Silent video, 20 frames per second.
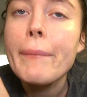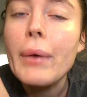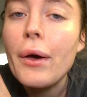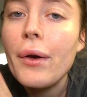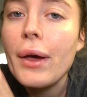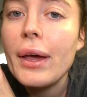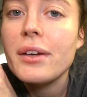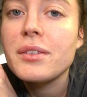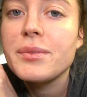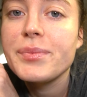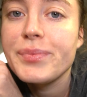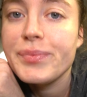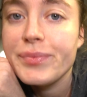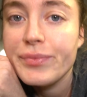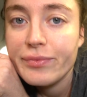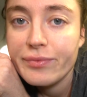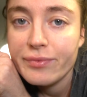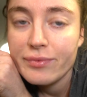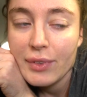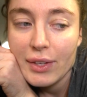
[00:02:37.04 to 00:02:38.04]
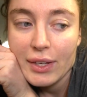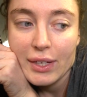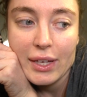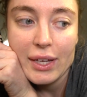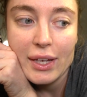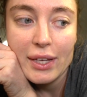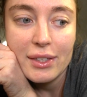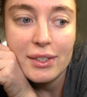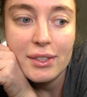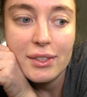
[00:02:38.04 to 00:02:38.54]
Okay,
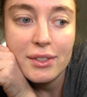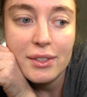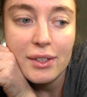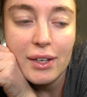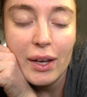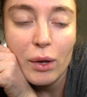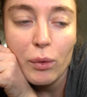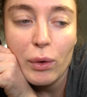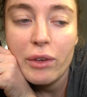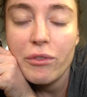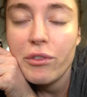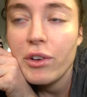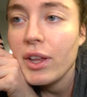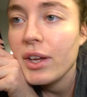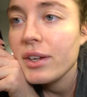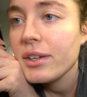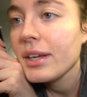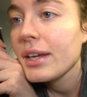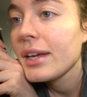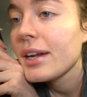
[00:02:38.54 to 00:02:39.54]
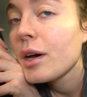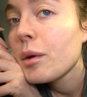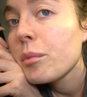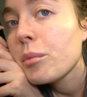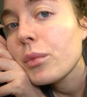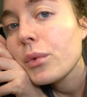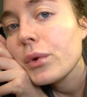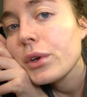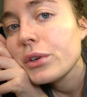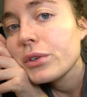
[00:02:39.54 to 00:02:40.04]
and I wait for that to heat up.
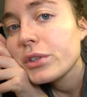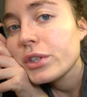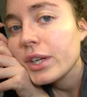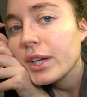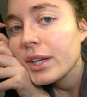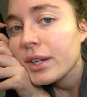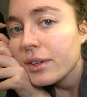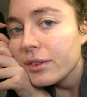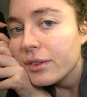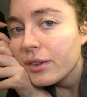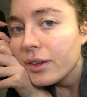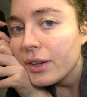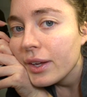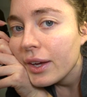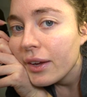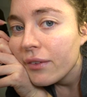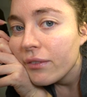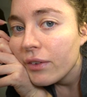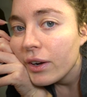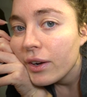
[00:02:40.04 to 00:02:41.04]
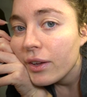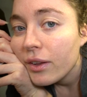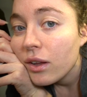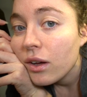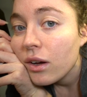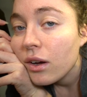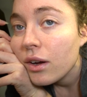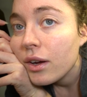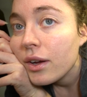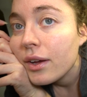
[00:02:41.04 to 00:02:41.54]
Usually it doesn't take very
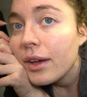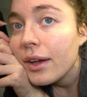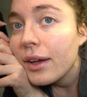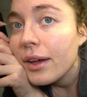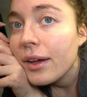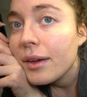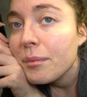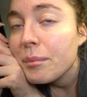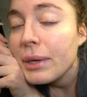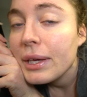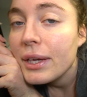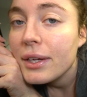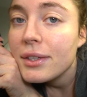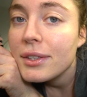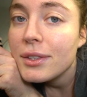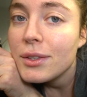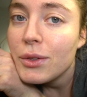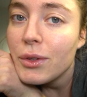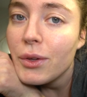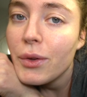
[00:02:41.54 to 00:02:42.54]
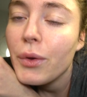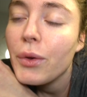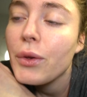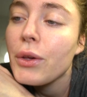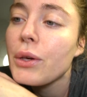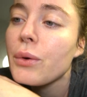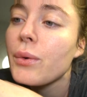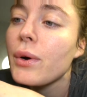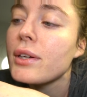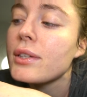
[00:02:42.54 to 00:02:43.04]
long because
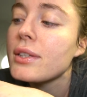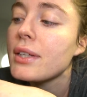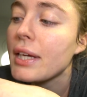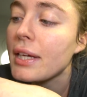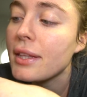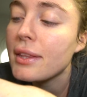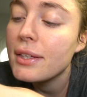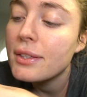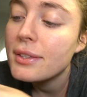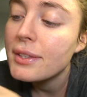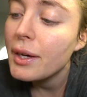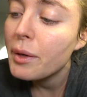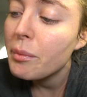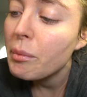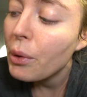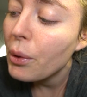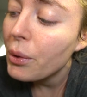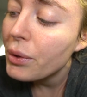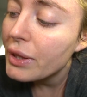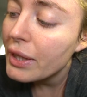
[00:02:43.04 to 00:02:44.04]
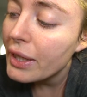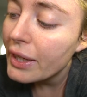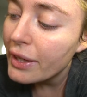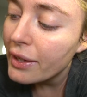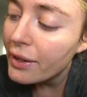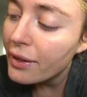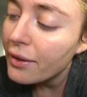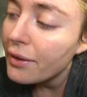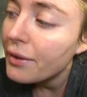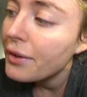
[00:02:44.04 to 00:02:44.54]
you want to heat this up
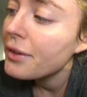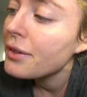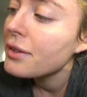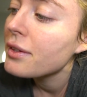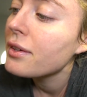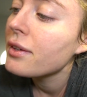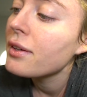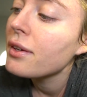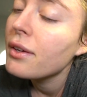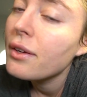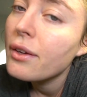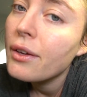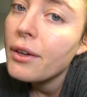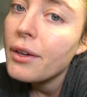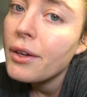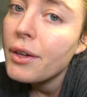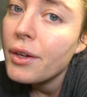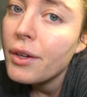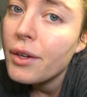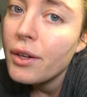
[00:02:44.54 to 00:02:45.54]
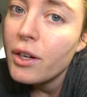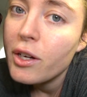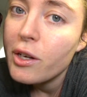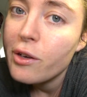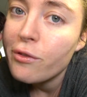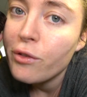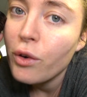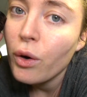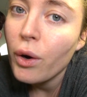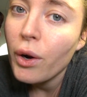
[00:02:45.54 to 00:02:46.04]
only
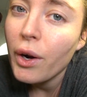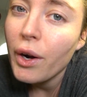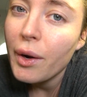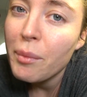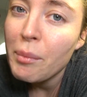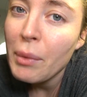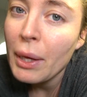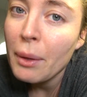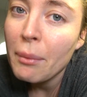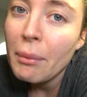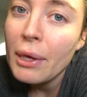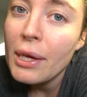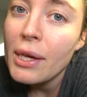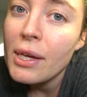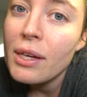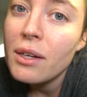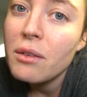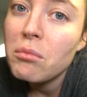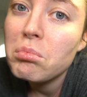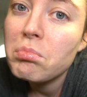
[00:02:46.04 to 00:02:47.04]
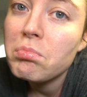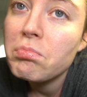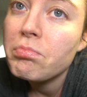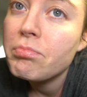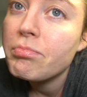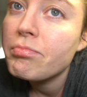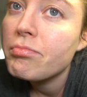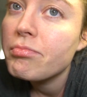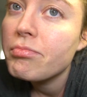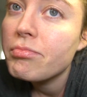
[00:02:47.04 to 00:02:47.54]
for maybe
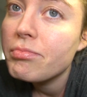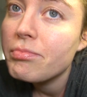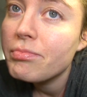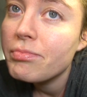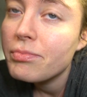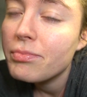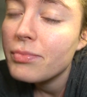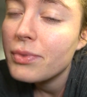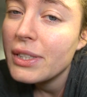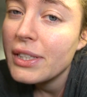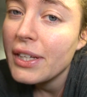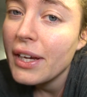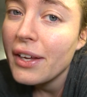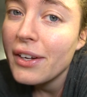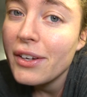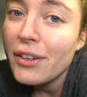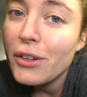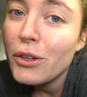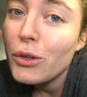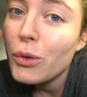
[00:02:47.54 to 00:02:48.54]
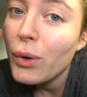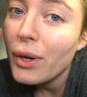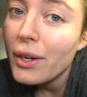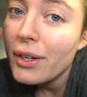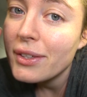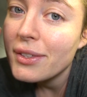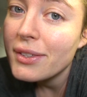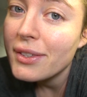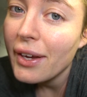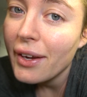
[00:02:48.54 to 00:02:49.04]
10 to
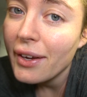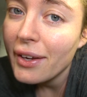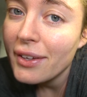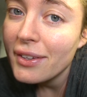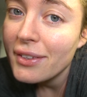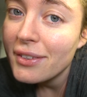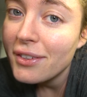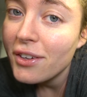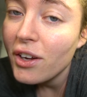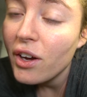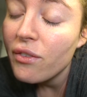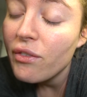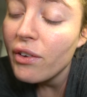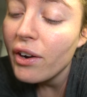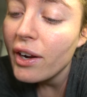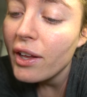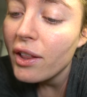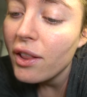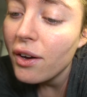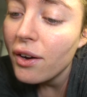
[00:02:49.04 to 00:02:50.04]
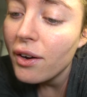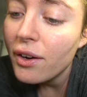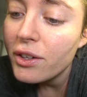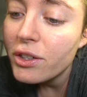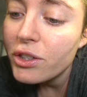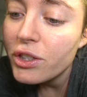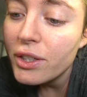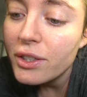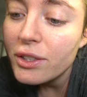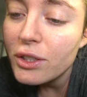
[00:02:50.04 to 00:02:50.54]
20 seconds, not very long,
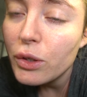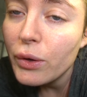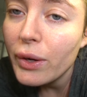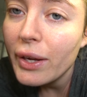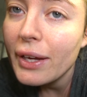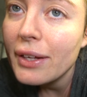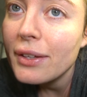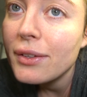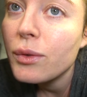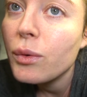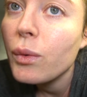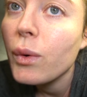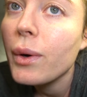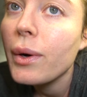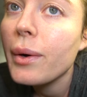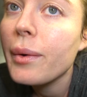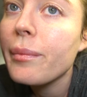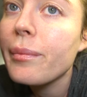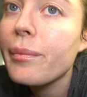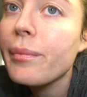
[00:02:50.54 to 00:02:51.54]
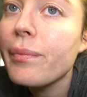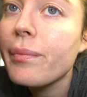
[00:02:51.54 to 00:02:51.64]
just so it gets warm.